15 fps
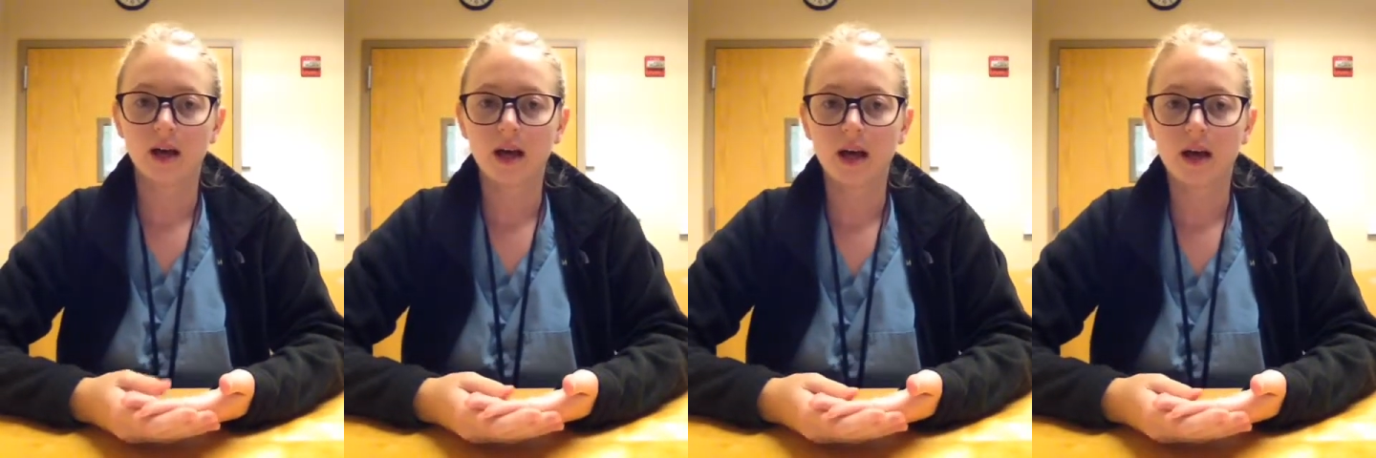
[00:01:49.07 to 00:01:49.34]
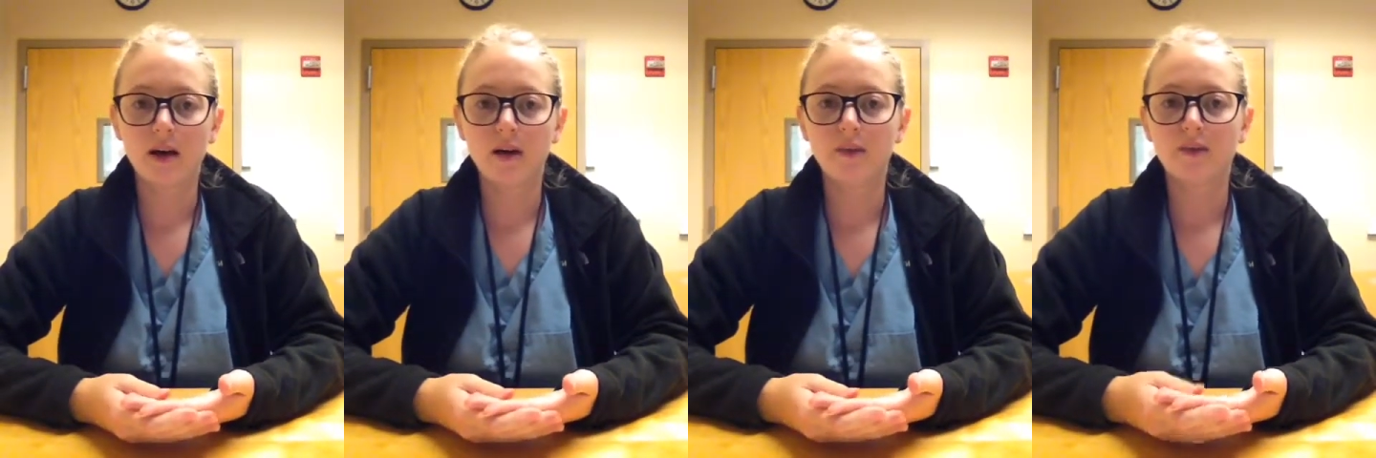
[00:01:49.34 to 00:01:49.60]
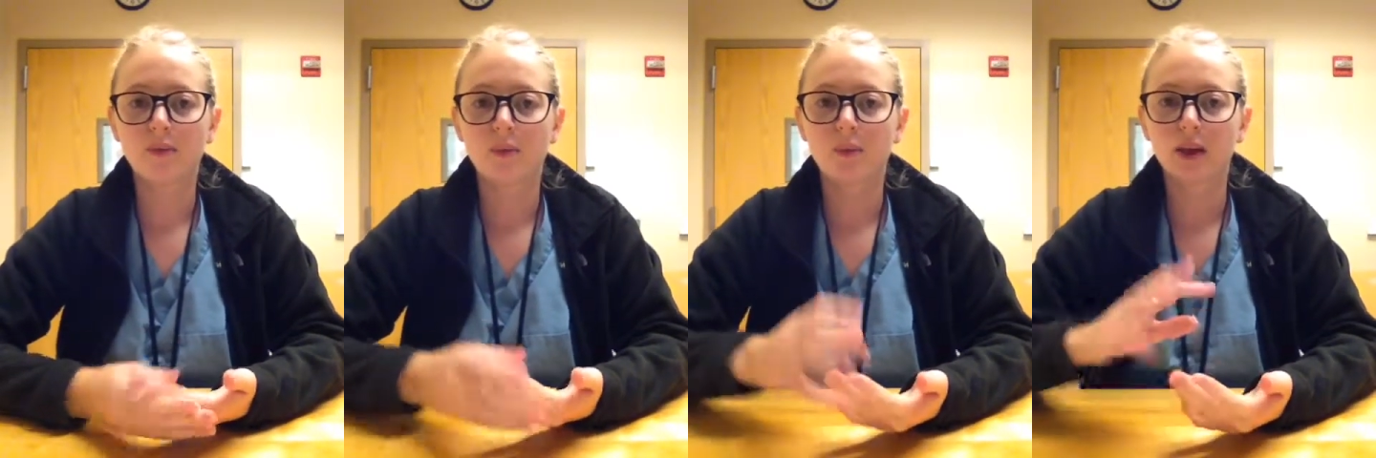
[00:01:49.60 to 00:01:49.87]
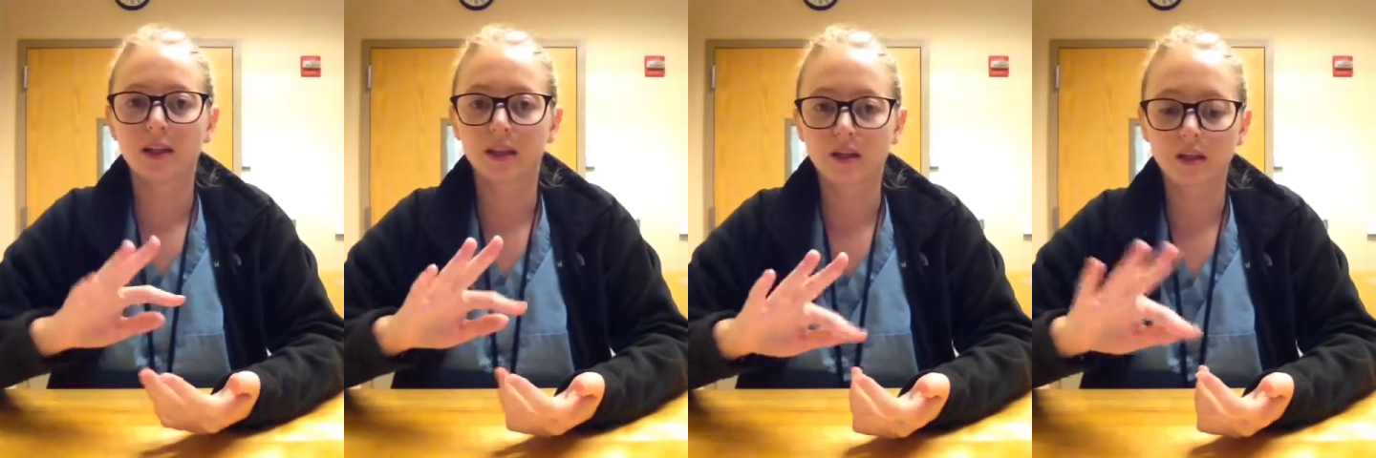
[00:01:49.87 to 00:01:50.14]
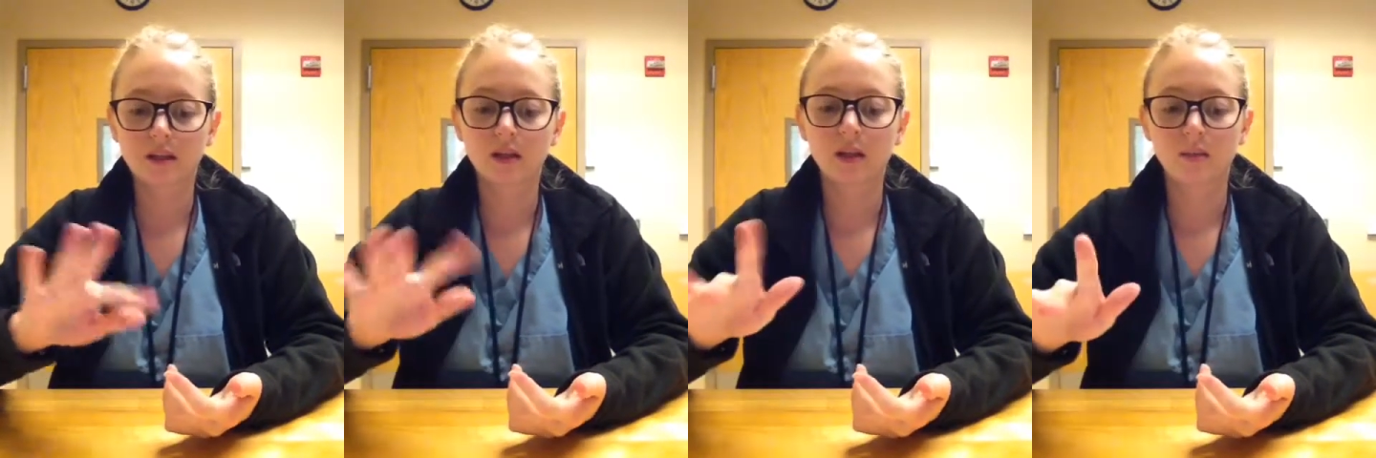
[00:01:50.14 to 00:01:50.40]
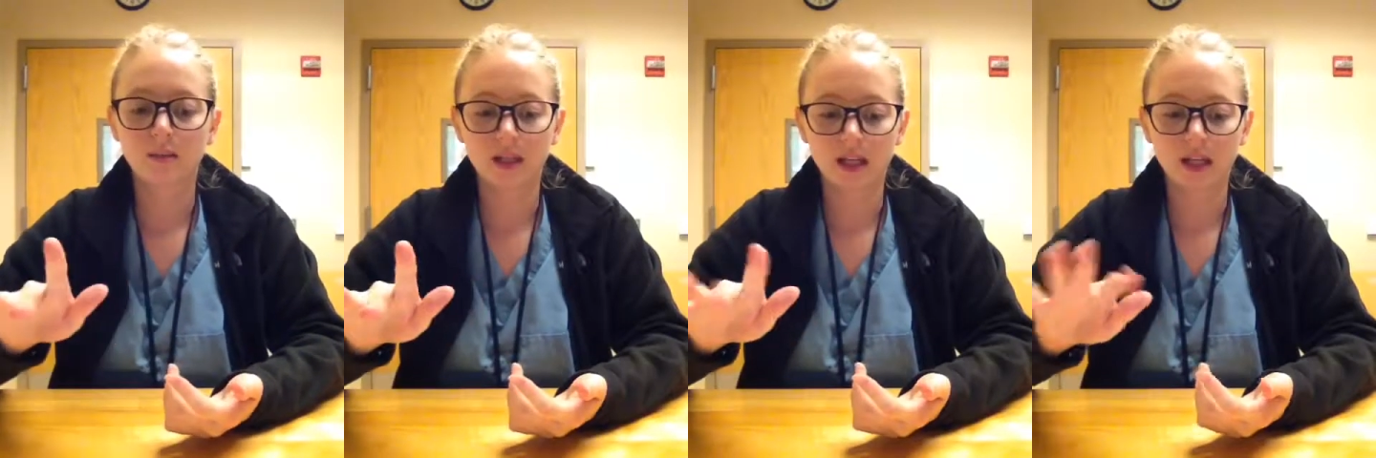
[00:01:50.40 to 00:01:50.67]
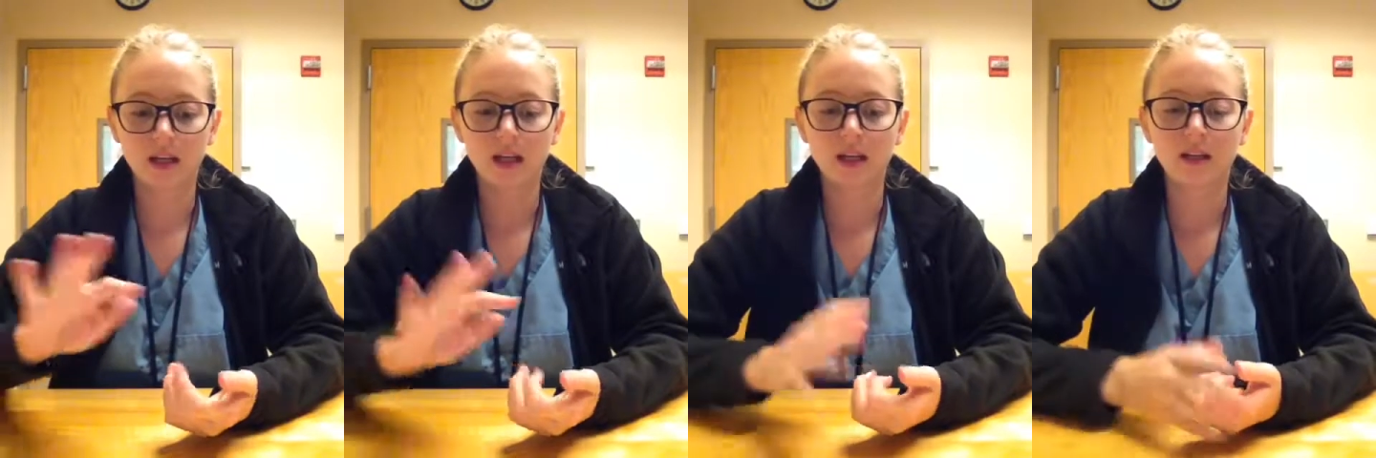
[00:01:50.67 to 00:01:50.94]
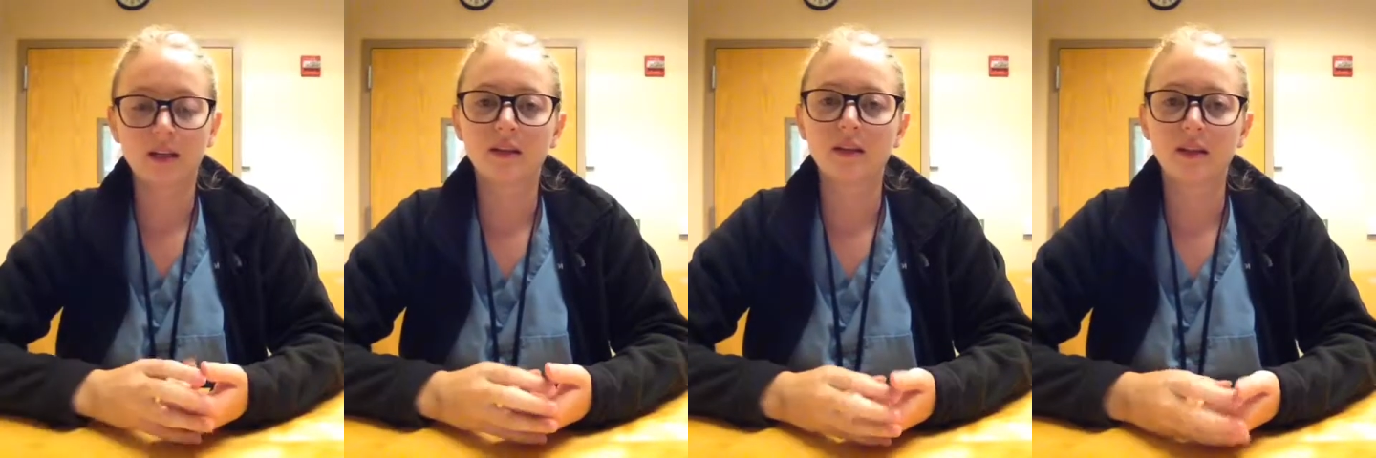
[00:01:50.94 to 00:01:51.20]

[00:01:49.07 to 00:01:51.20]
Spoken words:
of what they're discriminating,